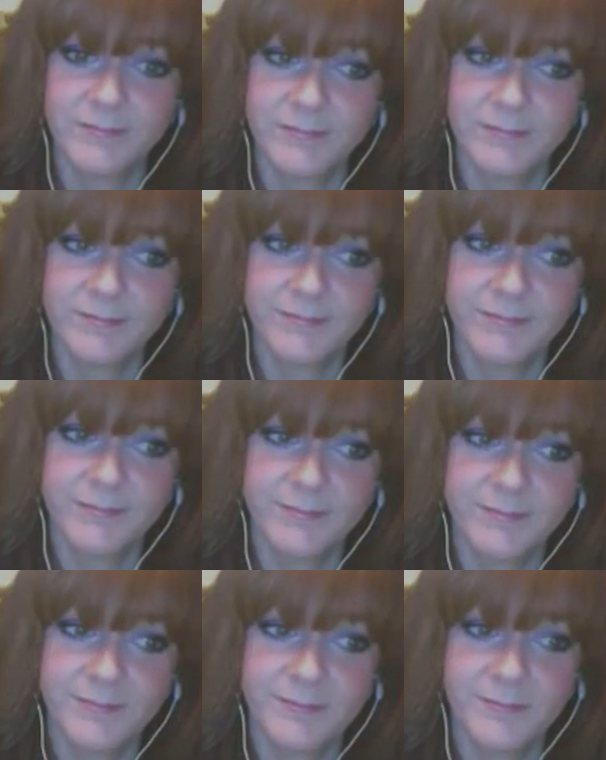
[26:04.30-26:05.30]

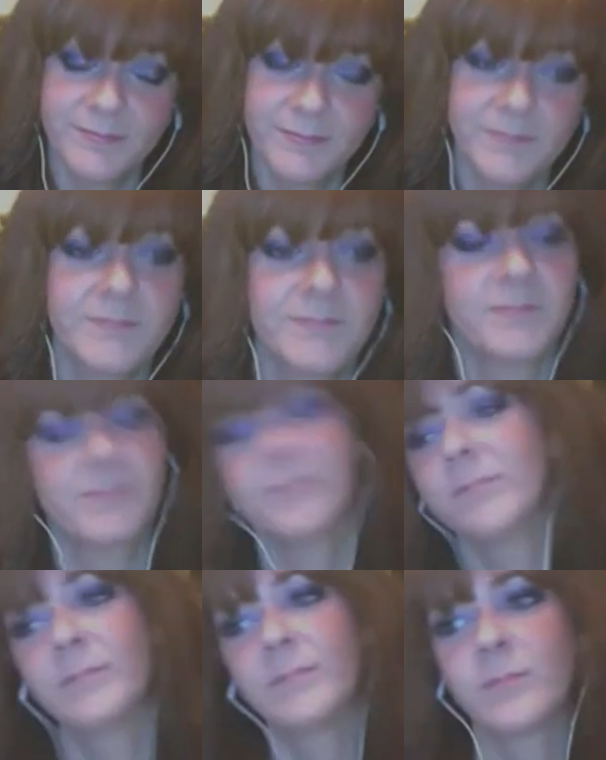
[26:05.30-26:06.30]

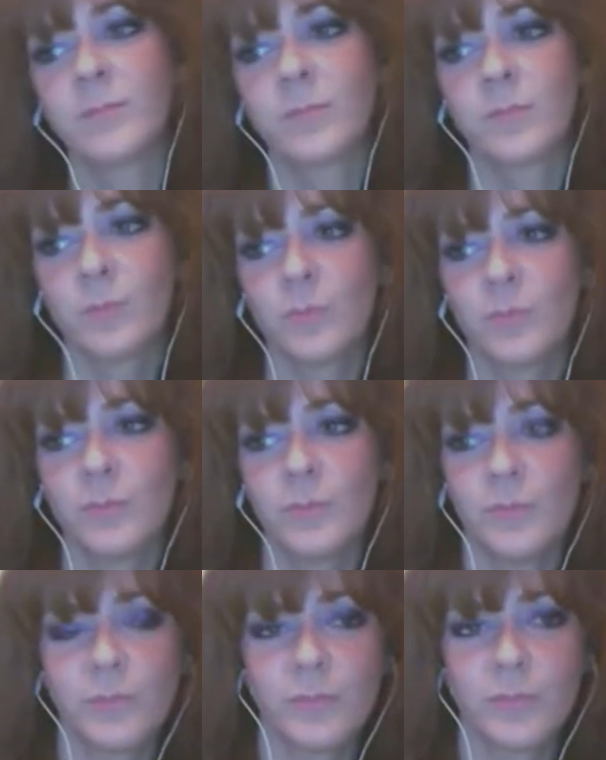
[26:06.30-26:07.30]

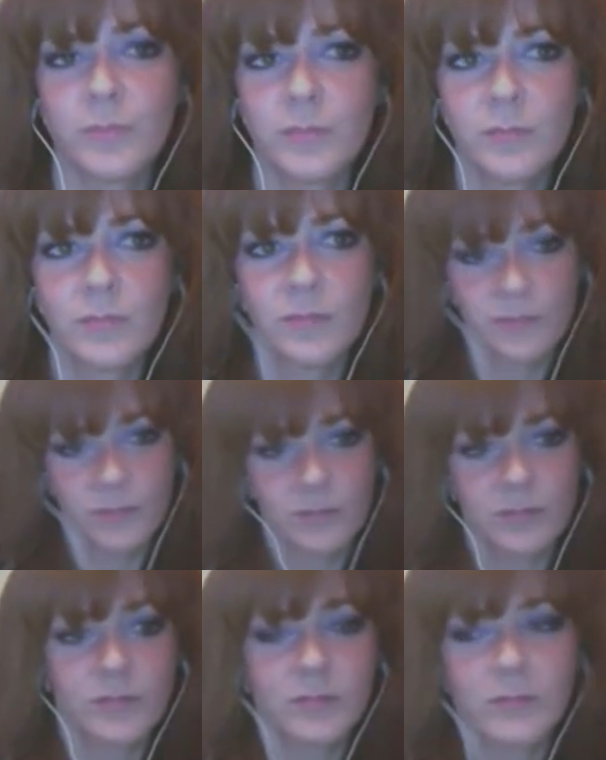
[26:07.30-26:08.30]

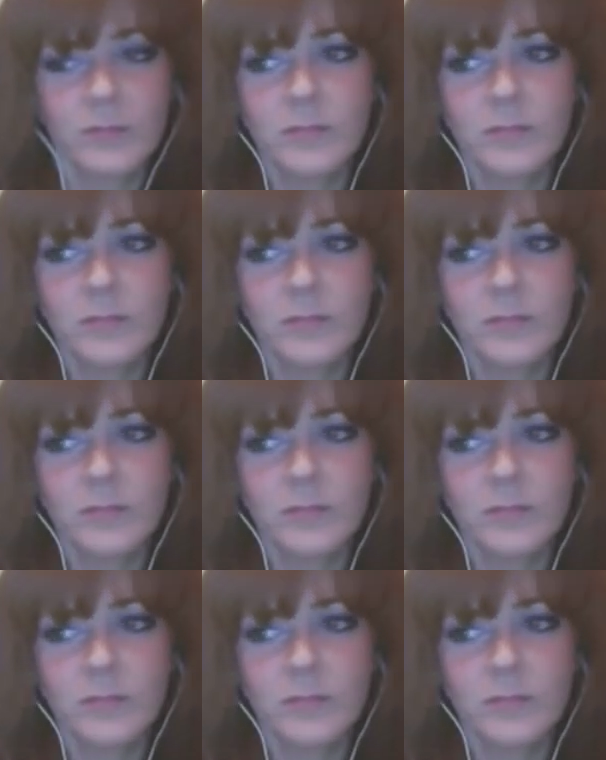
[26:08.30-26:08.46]
[no speech]